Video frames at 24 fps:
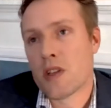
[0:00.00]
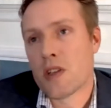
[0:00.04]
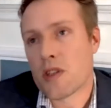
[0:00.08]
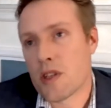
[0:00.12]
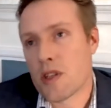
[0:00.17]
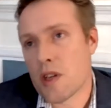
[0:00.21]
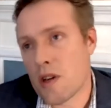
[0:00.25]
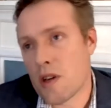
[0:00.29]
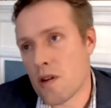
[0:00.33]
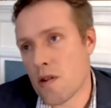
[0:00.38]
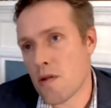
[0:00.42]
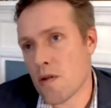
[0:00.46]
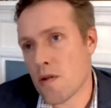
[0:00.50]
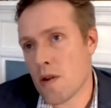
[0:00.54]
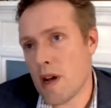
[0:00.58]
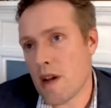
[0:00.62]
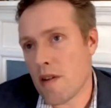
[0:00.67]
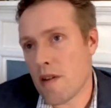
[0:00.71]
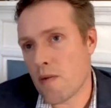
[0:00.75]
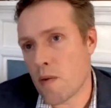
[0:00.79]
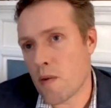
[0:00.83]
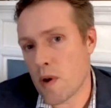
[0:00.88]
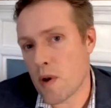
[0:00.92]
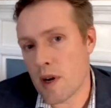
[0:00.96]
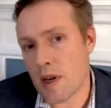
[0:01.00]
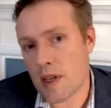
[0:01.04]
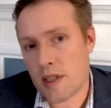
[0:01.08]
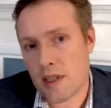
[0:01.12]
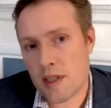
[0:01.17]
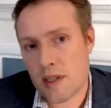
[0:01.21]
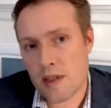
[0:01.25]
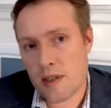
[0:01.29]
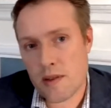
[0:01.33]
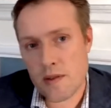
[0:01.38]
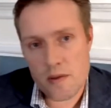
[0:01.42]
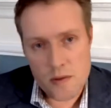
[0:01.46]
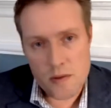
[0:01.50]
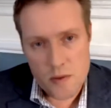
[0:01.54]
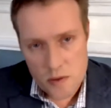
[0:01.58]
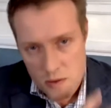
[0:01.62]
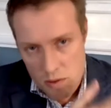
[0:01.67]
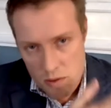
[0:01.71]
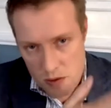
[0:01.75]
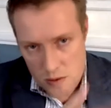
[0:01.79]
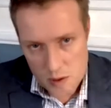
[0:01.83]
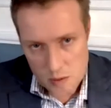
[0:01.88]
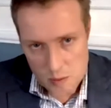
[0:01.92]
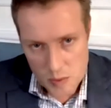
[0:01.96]
So have worked
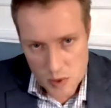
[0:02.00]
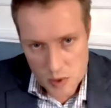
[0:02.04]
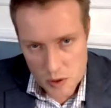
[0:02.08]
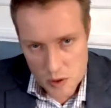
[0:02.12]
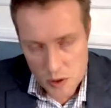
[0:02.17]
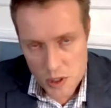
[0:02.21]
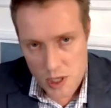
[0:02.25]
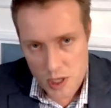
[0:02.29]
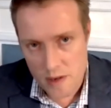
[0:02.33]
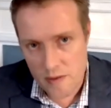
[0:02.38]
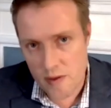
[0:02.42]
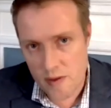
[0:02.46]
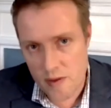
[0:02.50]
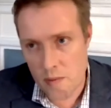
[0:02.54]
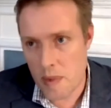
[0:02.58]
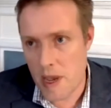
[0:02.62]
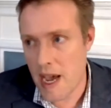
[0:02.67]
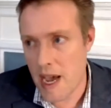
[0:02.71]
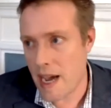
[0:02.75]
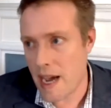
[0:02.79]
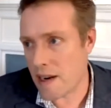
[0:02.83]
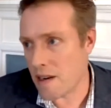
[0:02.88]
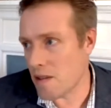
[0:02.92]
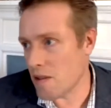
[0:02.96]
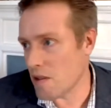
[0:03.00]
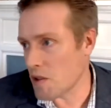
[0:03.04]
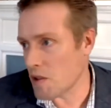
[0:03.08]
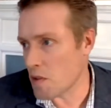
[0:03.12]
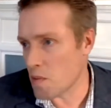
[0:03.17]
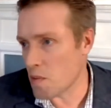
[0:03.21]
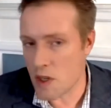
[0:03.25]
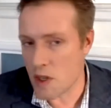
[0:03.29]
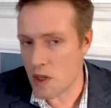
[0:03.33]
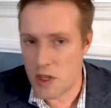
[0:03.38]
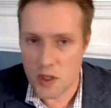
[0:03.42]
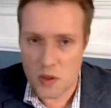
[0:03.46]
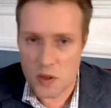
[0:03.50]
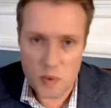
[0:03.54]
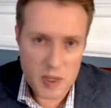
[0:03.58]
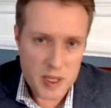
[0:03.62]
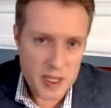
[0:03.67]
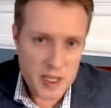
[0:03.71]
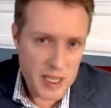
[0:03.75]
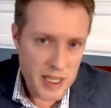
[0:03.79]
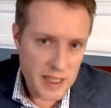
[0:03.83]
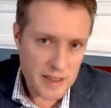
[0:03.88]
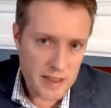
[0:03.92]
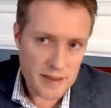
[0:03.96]
through the minutiae of the battle as much as
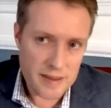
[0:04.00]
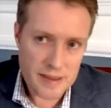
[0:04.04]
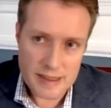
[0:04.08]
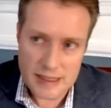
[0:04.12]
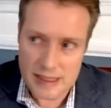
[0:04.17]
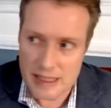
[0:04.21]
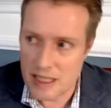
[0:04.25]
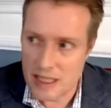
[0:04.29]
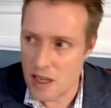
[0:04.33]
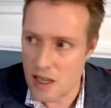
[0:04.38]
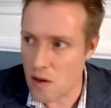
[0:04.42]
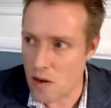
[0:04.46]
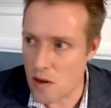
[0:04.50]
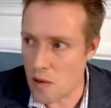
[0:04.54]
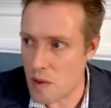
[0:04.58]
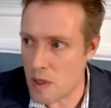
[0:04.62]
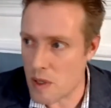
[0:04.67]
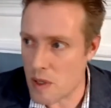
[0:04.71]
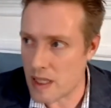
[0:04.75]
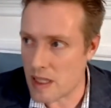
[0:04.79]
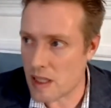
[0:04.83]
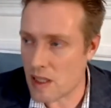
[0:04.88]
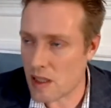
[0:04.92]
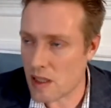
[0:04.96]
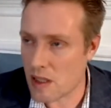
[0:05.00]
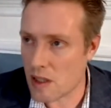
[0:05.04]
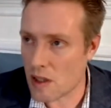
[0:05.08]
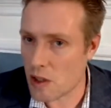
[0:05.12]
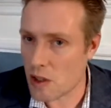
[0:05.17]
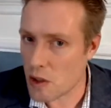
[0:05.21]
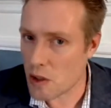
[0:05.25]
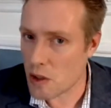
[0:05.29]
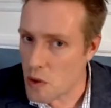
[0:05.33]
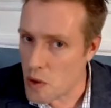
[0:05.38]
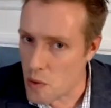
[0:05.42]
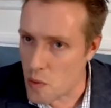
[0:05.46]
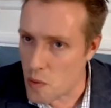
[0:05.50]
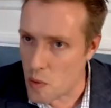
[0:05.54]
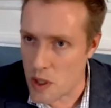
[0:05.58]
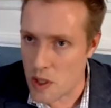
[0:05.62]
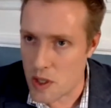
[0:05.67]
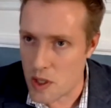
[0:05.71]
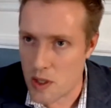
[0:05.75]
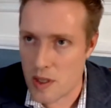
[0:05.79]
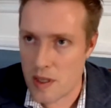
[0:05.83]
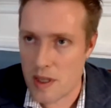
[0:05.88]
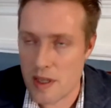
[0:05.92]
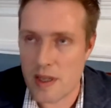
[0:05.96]
we can, you know, include,
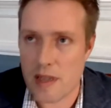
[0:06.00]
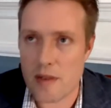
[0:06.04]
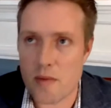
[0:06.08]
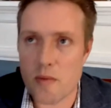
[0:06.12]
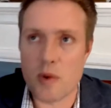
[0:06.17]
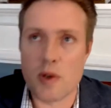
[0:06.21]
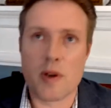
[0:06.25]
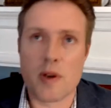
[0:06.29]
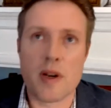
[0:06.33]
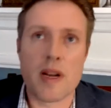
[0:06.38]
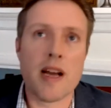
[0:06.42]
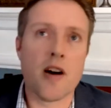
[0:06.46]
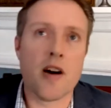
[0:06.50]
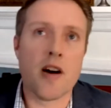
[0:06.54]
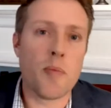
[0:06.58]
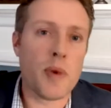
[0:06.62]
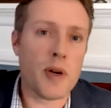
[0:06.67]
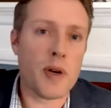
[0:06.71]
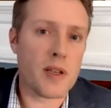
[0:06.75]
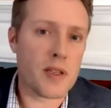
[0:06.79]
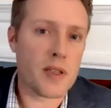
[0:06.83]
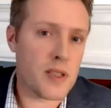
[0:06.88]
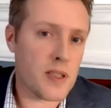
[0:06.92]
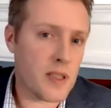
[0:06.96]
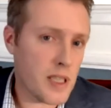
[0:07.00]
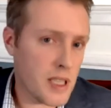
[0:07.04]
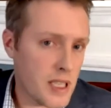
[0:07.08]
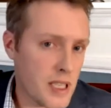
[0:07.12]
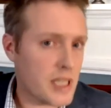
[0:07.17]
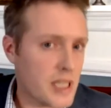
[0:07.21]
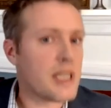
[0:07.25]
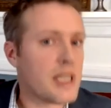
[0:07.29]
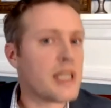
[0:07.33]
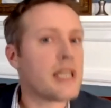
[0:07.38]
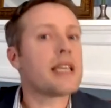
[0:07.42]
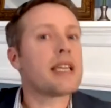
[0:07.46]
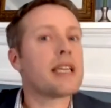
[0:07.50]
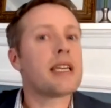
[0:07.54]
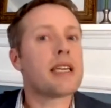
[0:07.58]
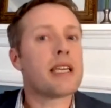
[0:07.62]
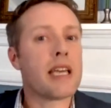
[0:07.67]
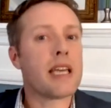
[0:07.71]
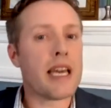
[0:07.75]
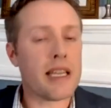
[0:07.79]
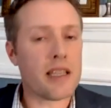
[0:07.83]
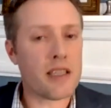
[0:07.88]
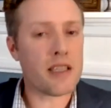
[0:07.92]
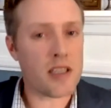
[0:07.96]
which would help us
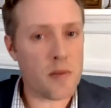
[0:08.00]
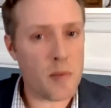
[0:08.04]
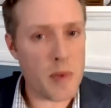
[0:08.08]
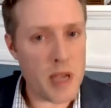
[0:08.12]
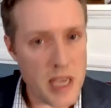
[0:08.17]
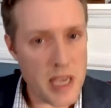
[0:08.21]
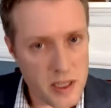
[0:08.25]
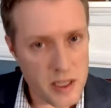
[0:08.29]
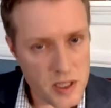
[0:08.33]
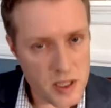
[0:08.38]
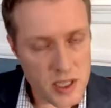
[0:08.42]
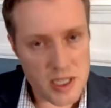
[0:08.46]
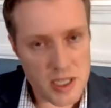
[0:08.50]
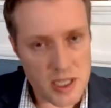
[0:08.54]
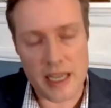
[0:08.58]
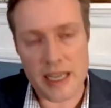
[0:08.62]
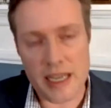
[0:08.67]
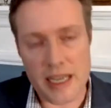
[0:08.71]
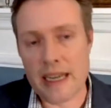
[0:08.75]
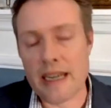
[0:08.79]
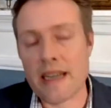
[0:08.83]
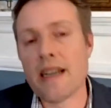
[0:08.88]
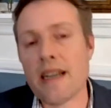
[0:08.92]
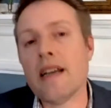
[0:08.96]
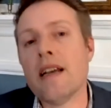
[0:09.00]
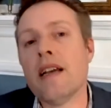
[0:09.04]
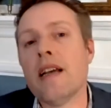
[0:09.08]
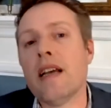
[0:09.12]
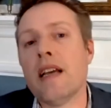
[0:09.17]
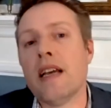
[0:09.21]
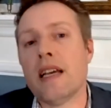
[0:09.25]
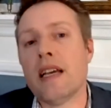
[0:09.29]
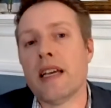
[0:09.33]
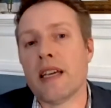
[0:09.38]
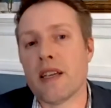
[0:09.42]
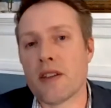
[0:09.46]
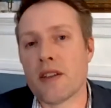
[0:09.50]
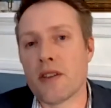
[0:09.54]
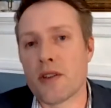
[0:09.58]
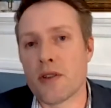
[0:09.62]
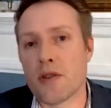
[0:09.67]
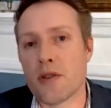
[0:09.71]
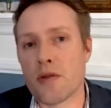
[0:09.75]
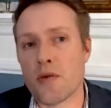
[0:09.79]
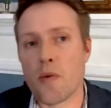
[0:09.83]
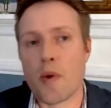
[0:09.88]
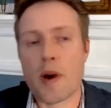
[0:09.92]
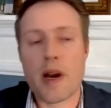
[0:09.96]
gain some insight
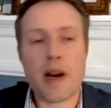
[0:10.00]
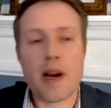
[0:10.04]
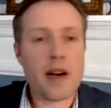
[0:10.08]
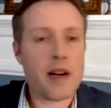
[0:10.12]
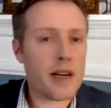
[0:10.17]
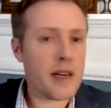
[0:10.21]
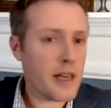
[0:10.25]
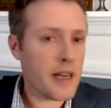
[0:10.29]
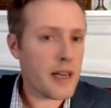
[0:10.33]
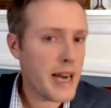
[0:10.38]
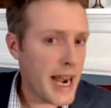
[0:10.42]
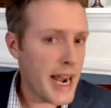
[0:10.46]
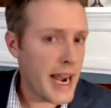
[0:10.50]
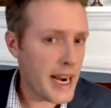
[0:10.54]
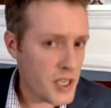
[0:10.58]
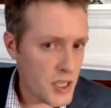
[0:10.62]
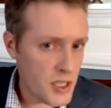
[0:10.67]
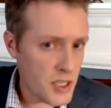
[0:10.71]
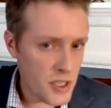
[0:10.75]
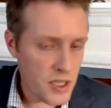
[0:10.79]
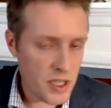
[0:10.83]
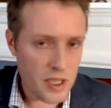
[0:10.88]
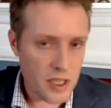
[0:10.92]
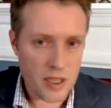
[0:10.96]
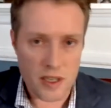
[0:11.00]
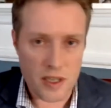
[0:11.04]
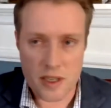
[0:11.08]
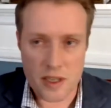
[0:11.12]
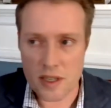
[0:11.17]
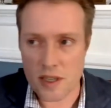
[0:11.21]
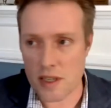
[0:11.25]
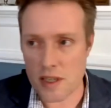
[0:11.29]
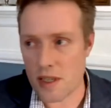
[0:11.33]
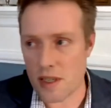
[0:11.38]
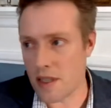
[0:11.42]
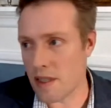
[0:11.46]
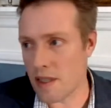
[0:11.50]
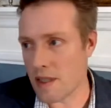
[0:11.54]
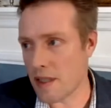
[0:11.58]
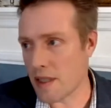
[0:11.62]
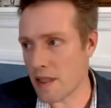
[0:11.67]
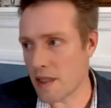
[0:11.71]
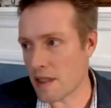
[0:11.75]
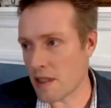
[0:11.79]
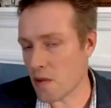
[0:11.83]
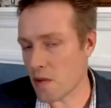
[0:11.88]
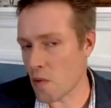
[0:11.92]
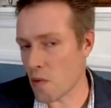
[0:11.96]
into where actions occurred,
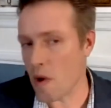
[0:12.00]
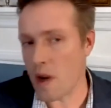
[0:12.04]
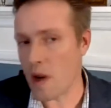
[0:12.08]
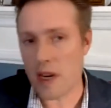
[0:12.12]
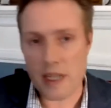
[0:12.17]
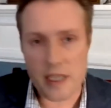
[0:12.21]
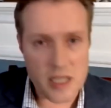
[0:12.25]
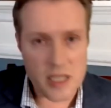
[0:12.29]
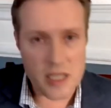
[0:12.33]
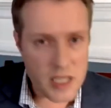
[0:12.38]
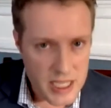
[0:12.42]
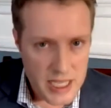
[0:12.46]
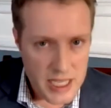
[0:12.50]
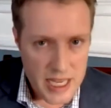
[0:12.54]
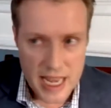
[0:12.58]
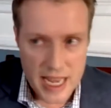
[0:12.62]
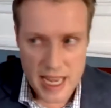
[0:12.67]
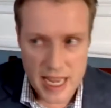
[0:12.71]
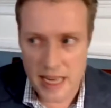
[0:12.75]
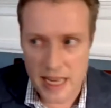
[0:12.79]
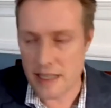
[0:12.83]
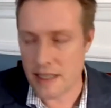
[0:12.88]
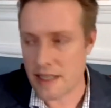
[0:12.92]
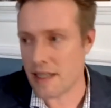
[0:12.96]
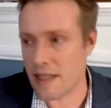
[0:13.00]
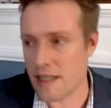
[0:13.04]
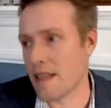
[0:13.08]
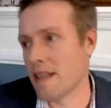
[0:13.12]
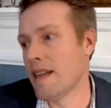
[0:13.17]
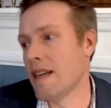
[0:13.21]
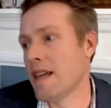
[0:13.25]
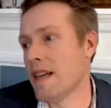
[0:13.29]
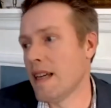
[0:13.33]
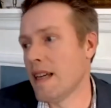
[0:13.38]
to what extent,